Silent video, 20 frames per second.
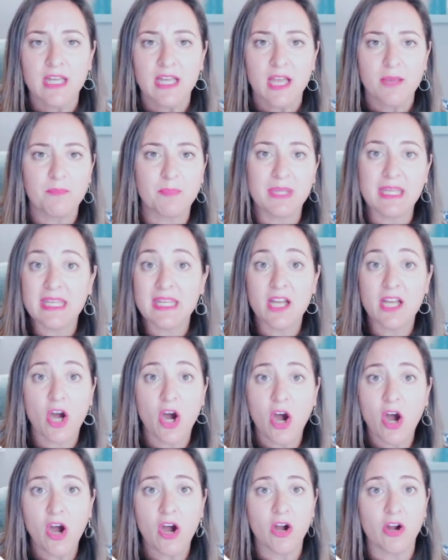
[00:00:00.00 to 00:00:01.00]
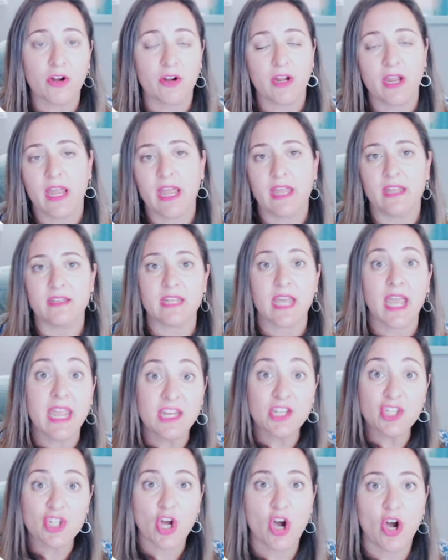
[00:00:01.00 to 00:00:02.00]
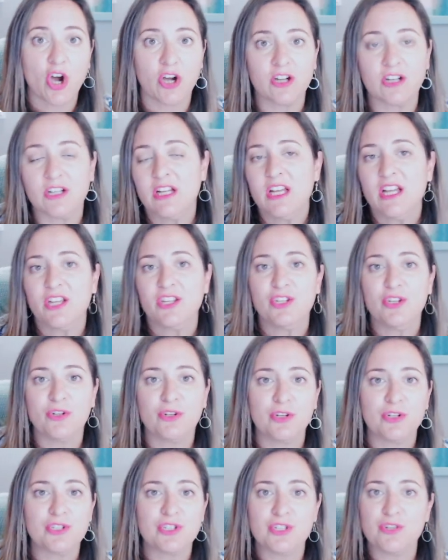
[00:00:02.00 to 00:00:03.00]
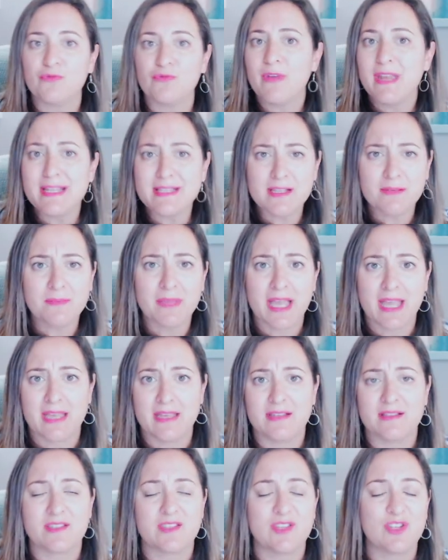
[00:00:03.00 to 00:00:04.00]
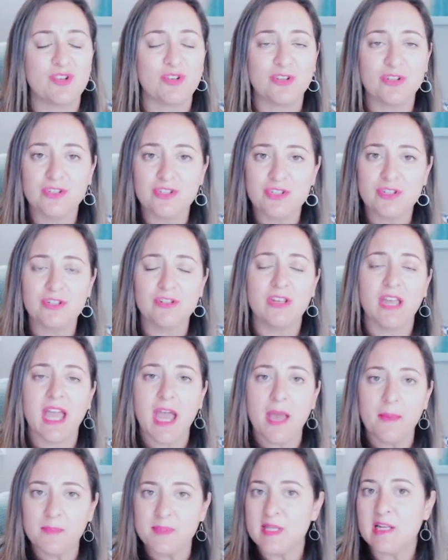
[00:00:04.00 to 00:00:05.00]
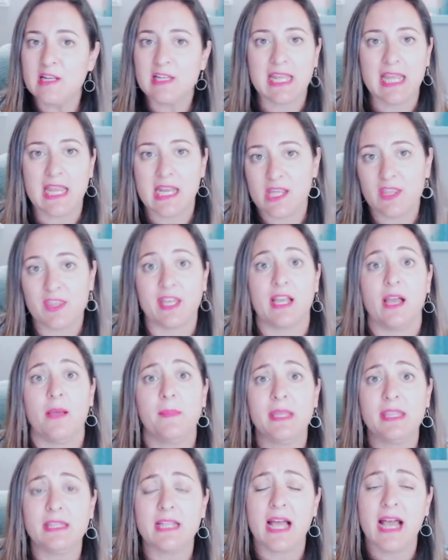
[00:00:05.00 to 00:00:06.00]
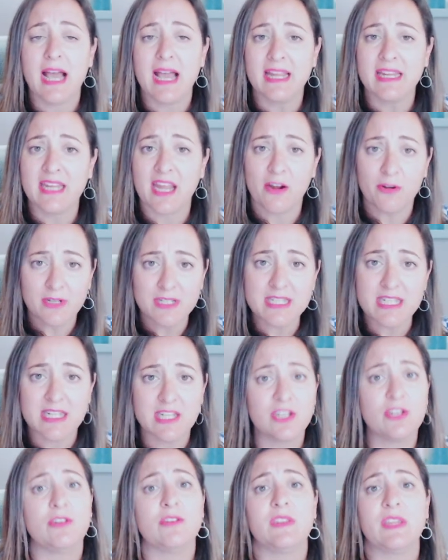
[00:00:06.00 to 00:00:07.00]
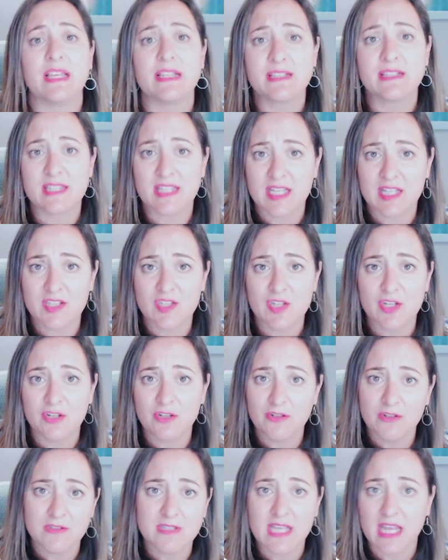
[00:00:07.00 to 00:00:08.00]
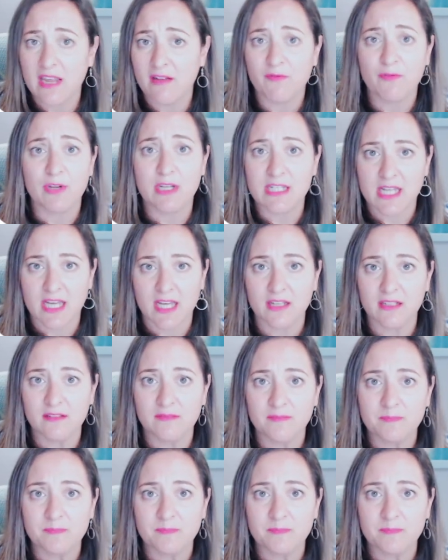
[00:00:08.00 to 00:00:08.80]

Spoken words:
PR and HR, you could do resumes, you could do absolutely anything. I mean, I guarantee you there's things you use every day,